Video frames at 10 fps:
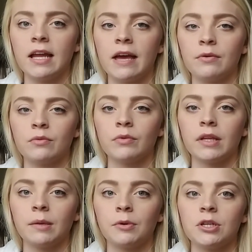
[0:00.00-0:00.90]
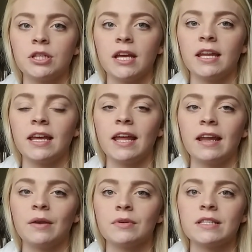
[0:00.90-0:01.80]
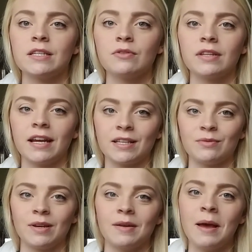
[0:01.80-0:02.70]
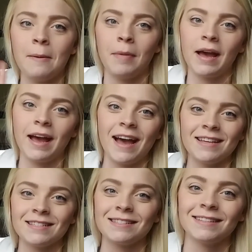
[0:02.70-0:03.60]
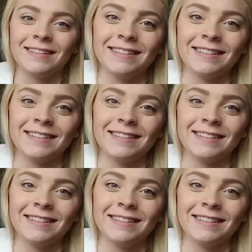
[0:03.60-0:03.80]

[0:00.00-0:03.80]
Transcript: I would really appreciate it, and I will see you in the next one. Bye, guys.